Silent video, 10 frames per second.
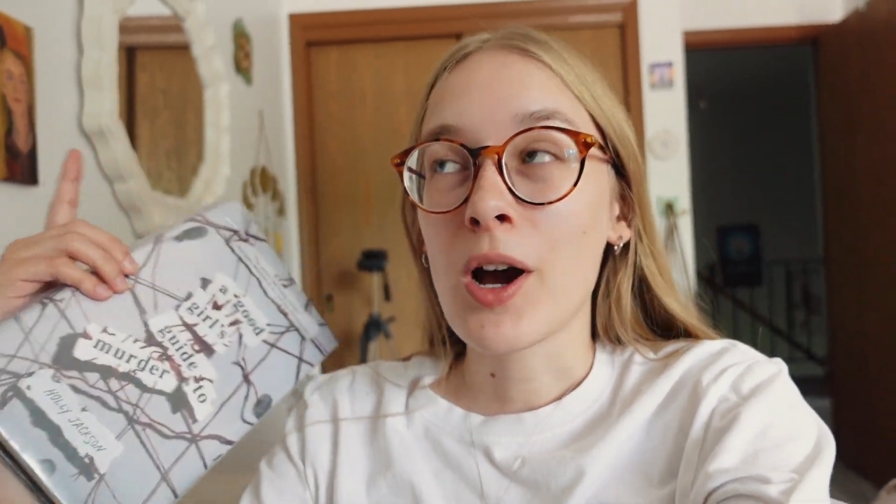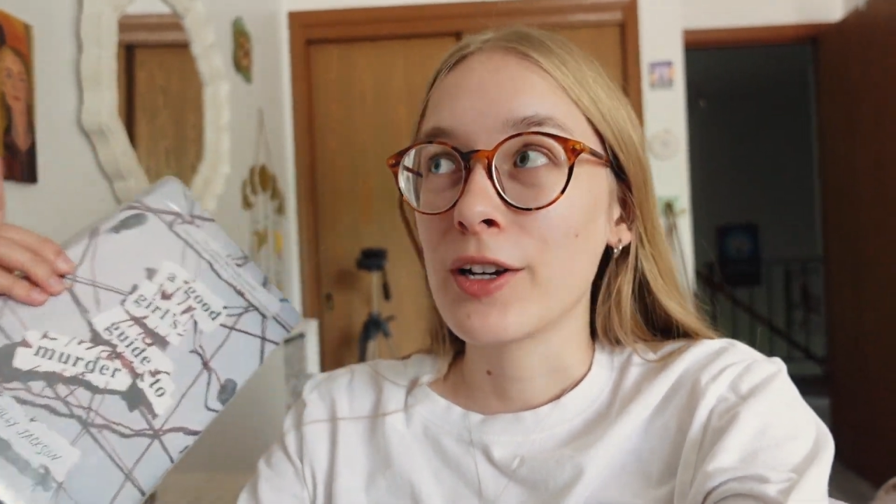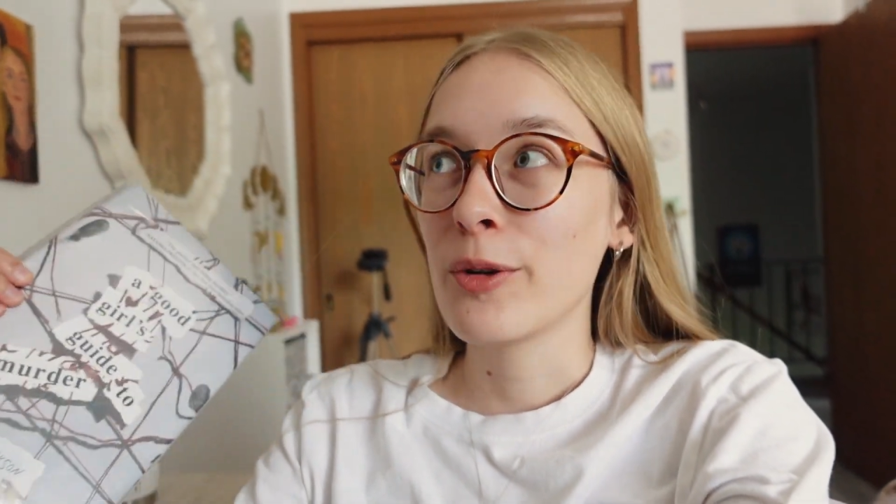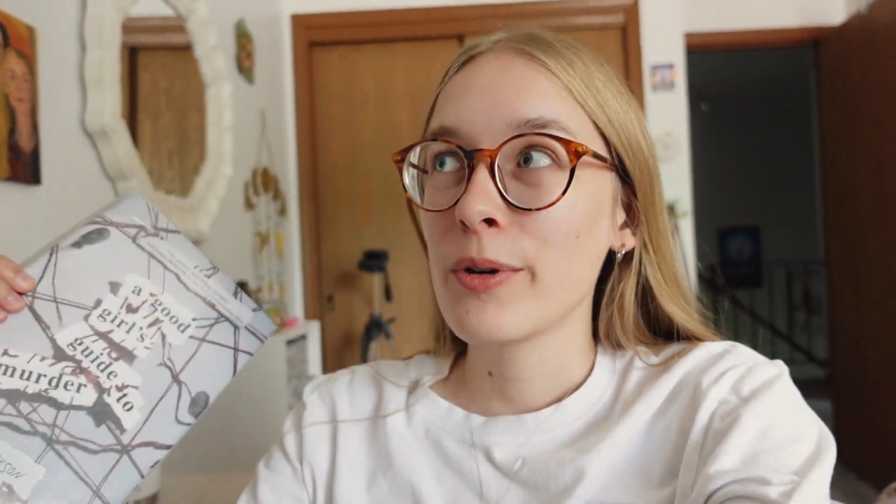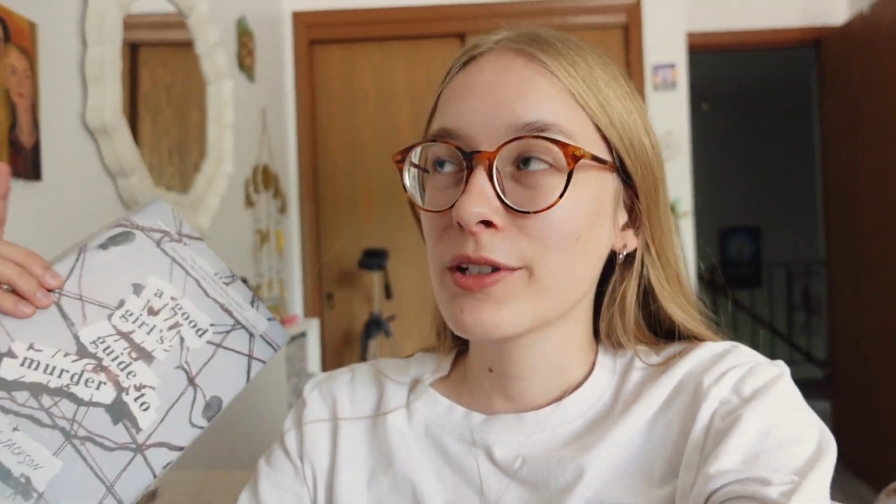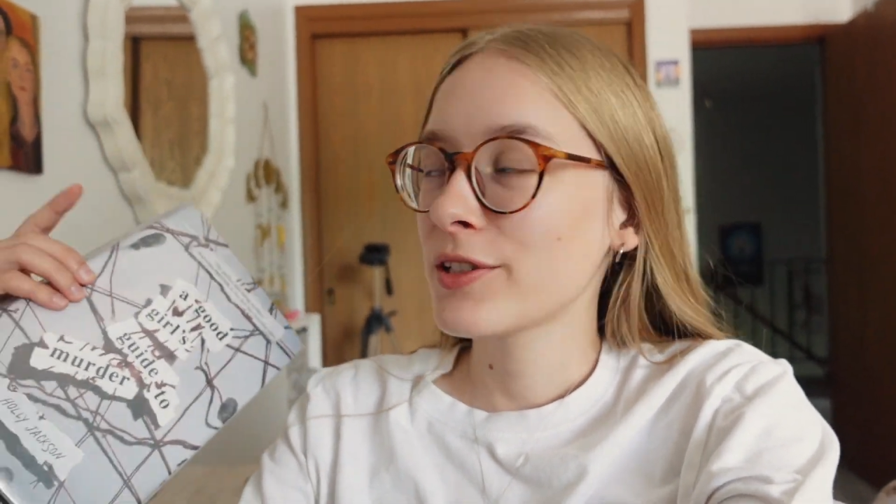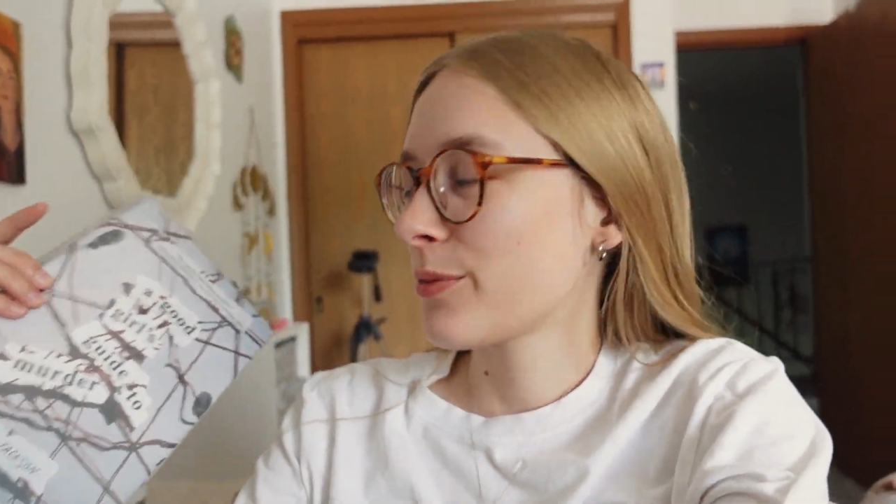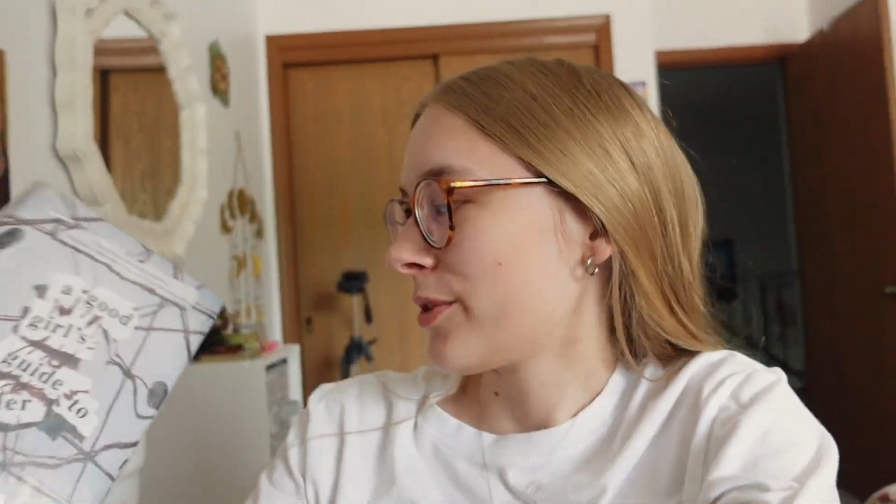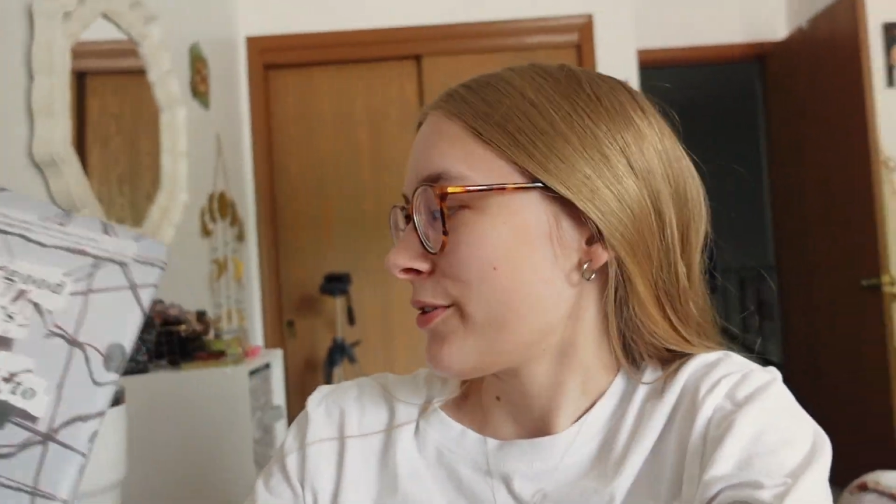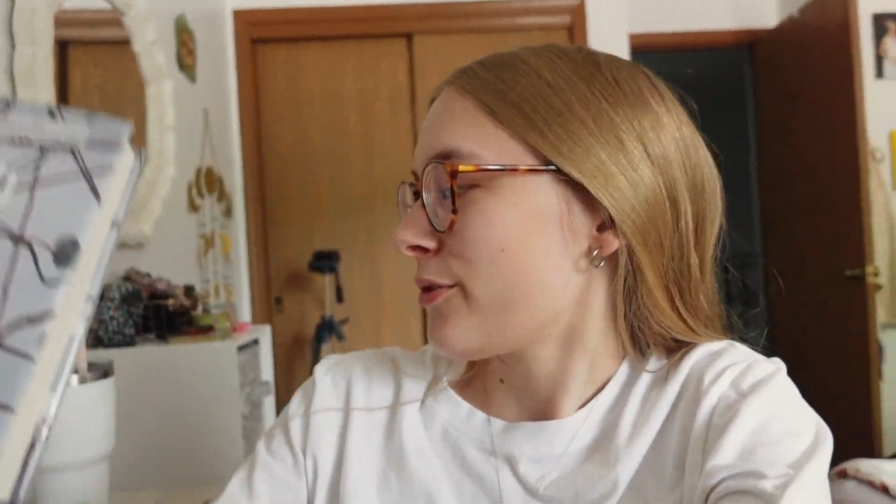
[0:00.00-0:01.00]
audiobook
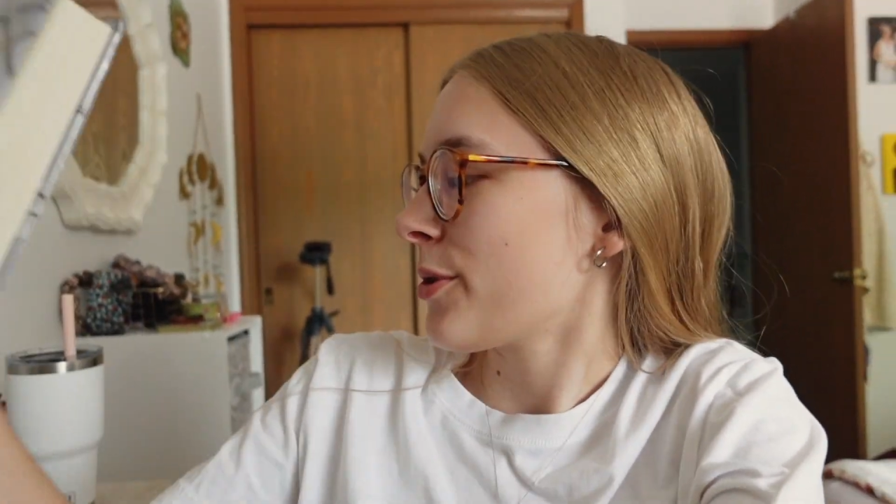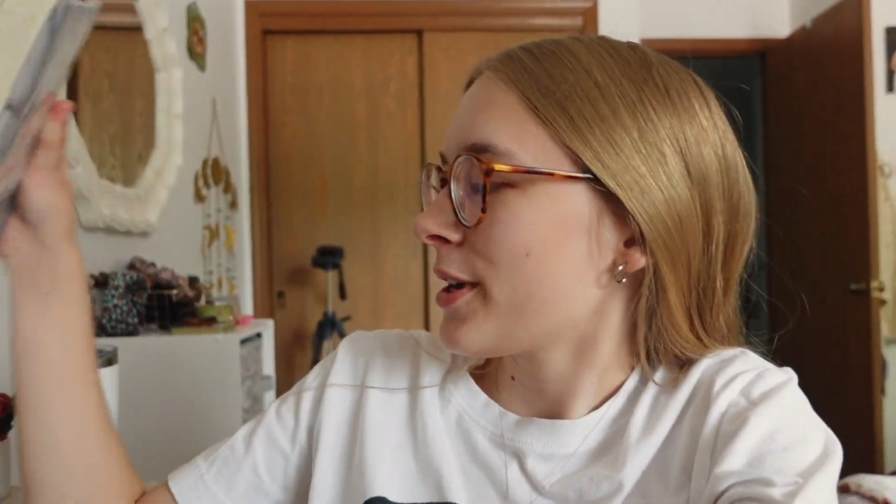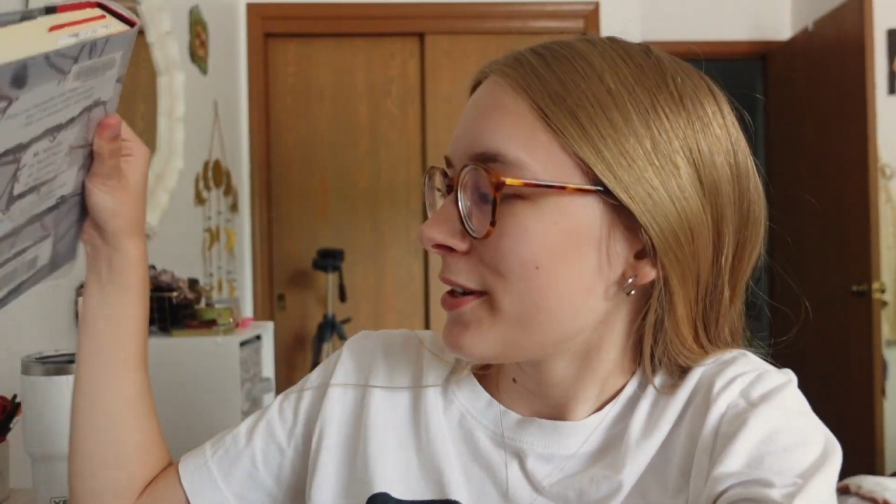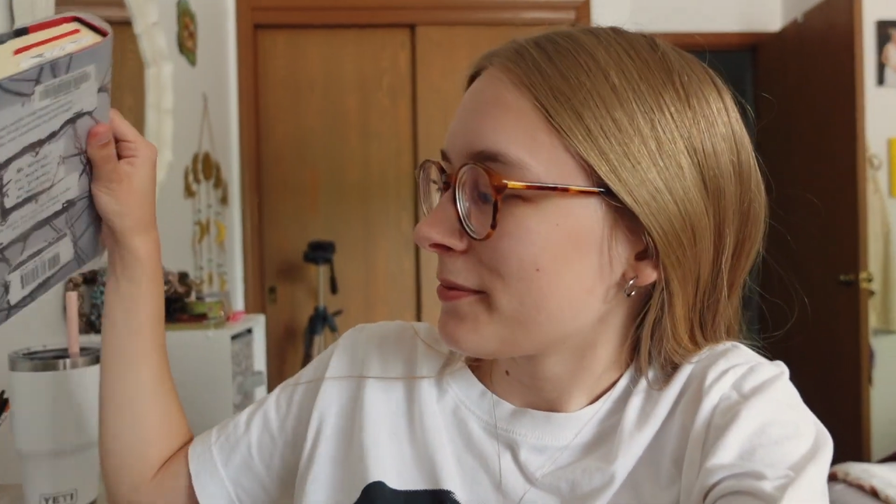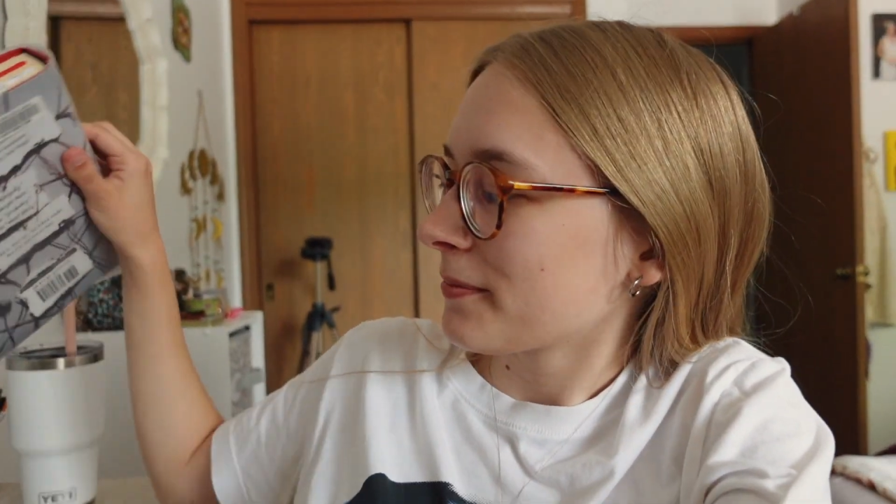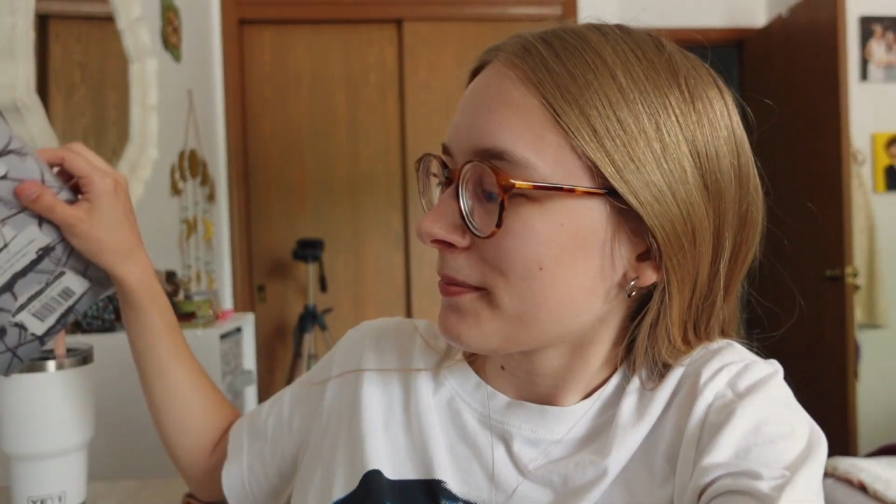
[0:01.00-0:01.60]
somewhere for it.